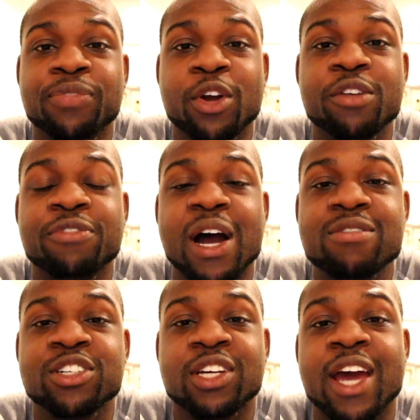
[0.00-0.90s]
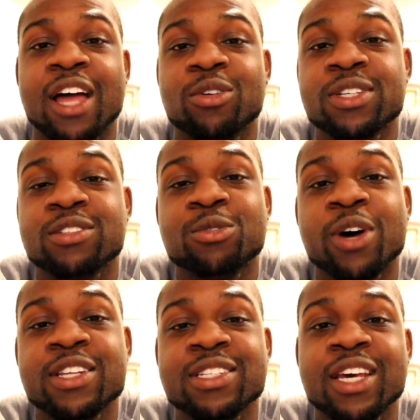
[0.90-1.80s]
3,500 calories in
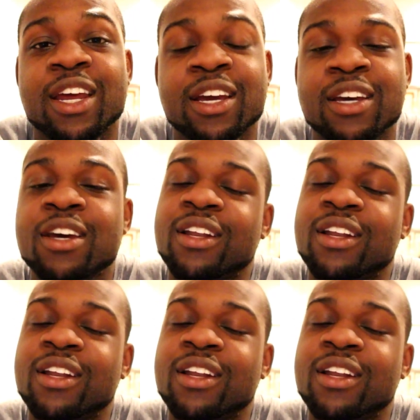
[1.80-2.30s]
one sitting.